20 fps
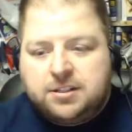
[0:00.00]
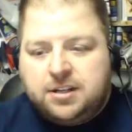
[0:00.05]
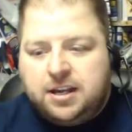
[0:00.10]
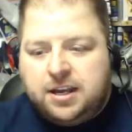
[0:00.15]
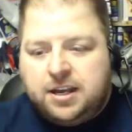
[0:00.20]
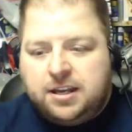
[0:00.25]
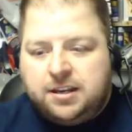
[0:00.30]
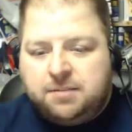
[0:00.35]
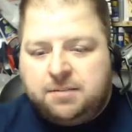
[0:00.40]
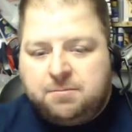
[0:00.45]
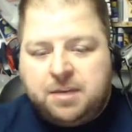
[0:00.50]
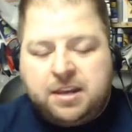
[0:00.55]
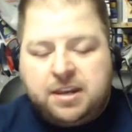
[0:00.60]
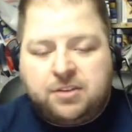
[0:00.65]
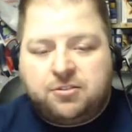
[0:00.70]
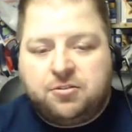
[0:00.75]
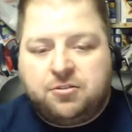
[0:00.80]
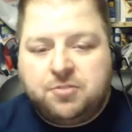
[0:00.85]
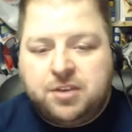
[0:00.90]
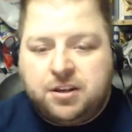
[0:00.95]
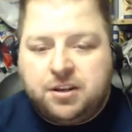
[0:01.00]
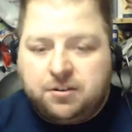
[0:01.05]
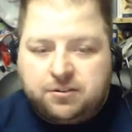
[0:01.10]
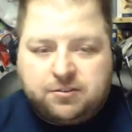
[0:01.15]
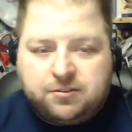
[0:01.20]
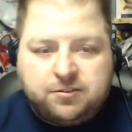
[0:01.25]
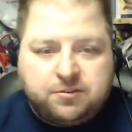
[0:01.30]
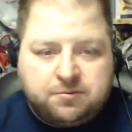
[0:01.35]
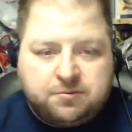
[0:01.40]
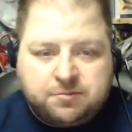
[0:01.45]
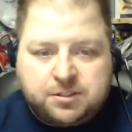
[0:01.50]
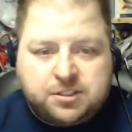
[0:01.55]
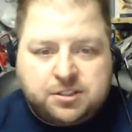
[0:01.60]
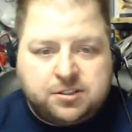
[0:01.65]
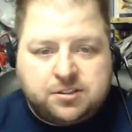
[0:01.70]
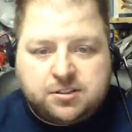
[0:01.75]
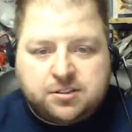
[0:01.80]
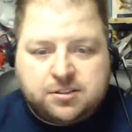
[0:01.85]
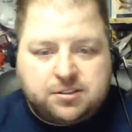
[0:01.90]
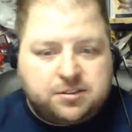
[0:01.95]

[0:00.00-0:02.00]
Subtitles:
and it made it 2 years, which is